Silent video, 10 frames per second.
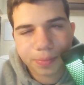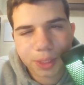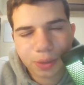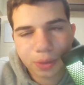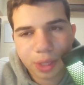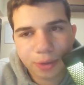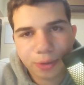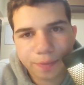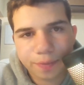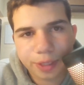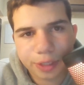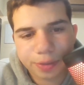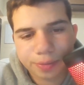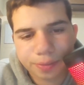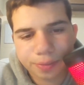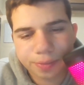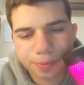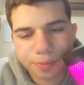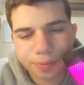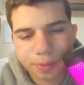there another division?
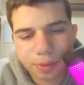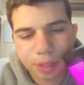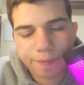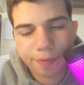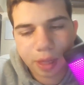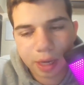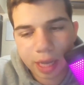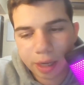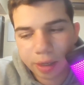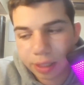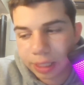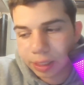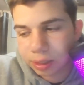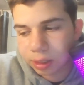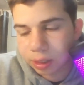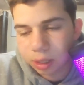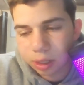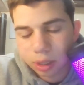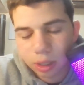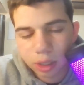If not, NL East
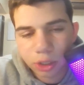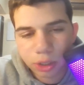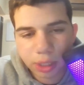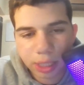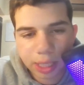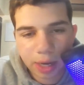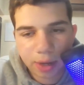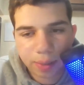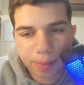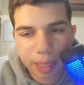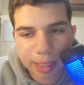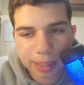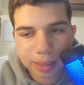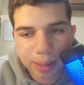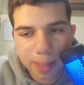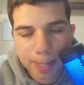should take care of the Mets.